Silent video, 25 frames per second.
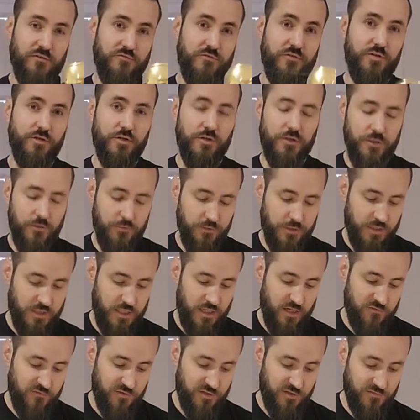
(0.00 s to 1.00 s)
If you don't know what the
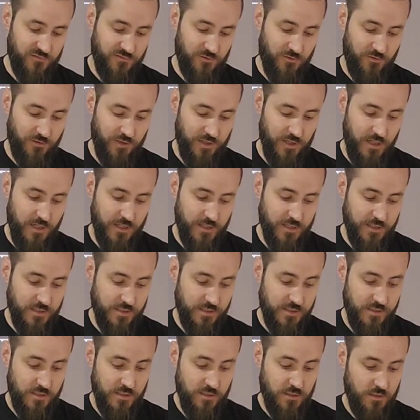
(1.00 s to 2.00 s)
Caffé Florian
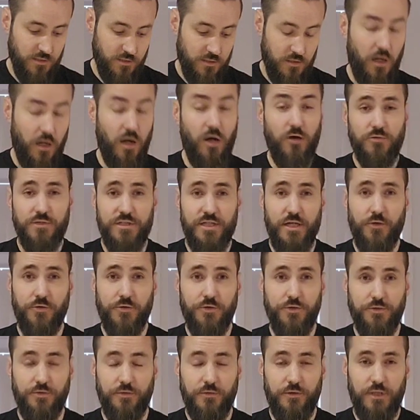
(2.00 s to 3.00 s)
is, I'll
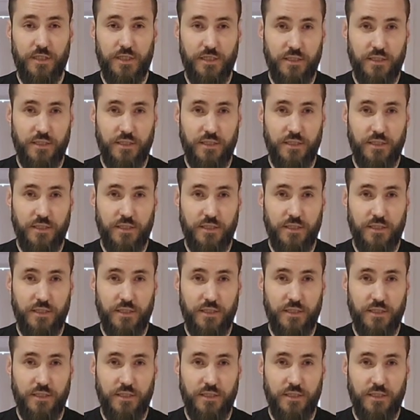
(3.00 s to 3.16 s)
tell you.